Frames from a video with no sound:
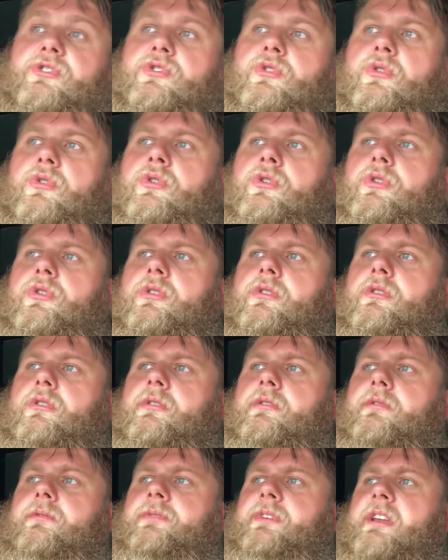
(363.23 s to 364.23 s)
your
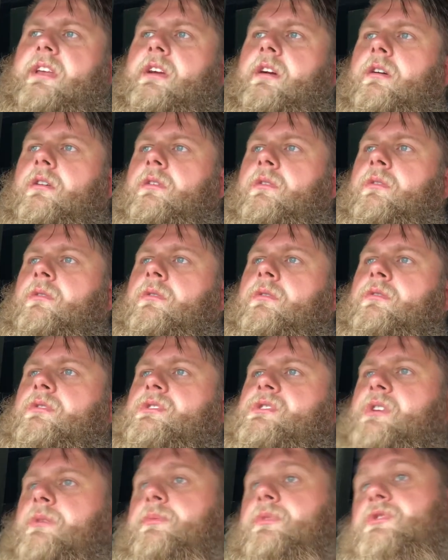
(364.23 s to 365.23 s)
video,
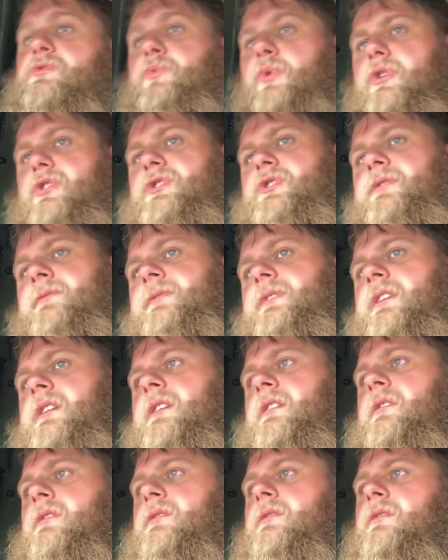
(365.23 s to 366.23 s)
someone's watched your
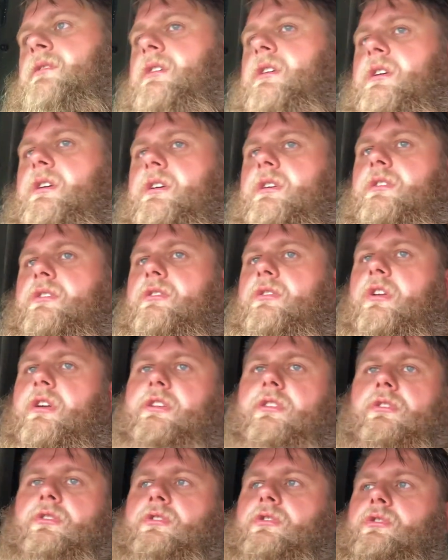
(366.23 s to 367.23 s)
video, like
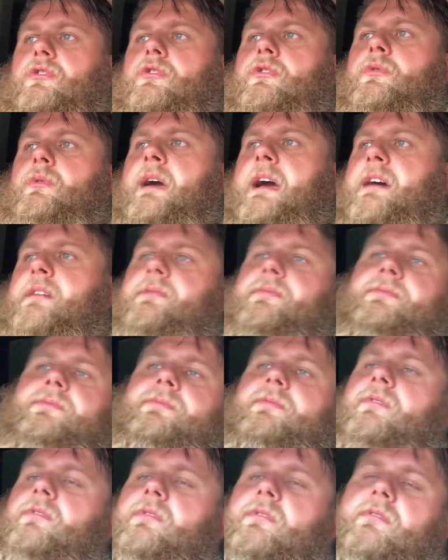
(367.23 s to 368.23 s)
you have
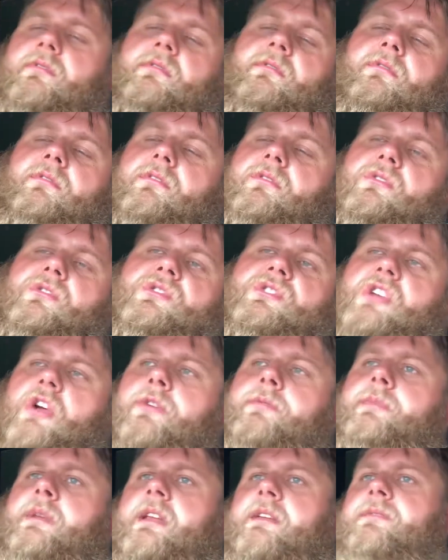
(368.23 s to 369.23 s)
so
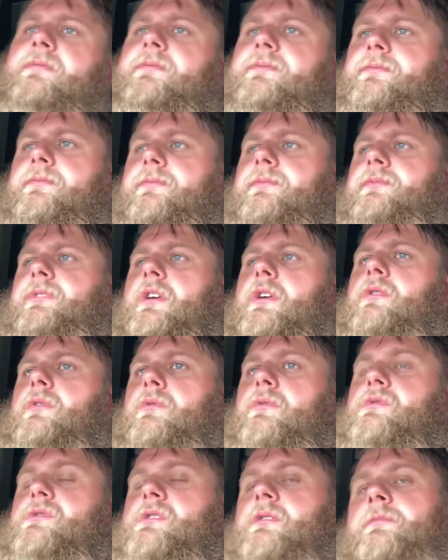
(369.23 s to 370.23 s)
many
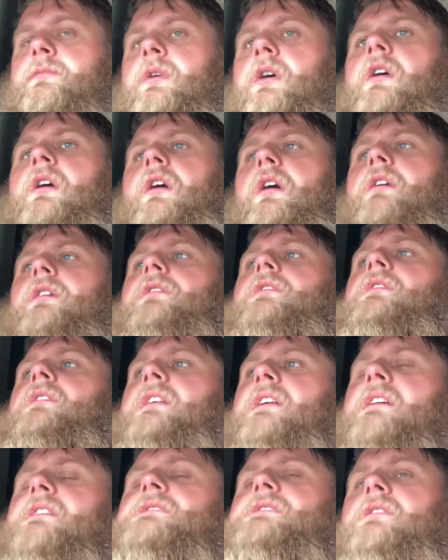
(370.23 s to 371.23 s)
views, and I'm like, oh,
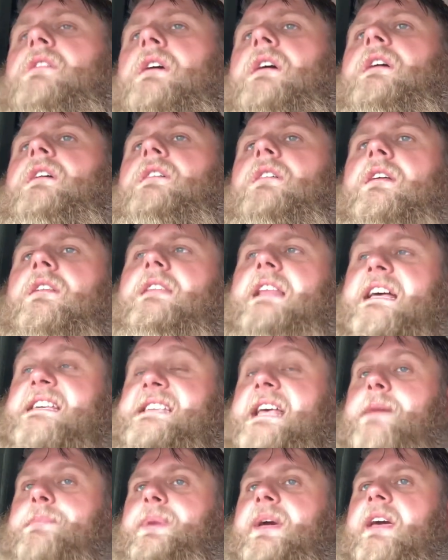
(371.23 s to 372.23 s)
that's
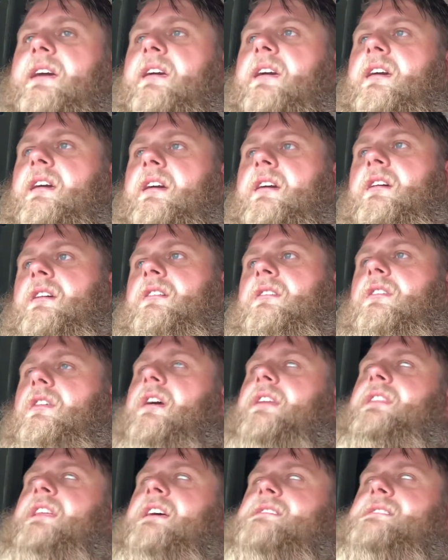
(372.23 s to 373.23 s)
epic.
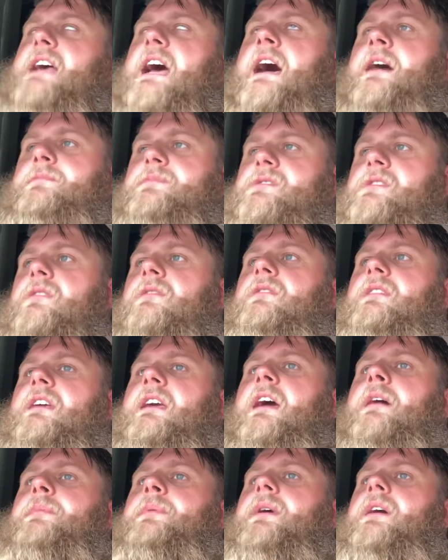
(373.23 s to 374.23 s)
Like, that's absolutely
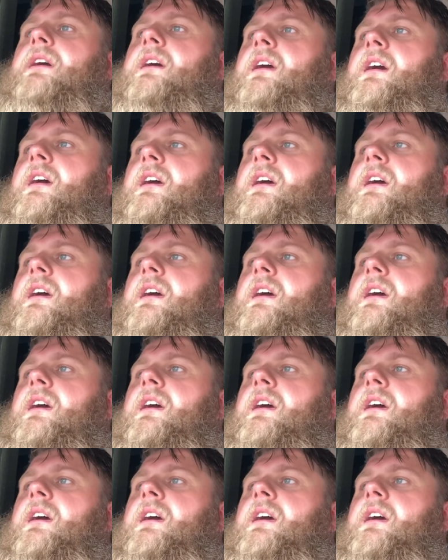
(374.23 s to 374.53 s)
epic.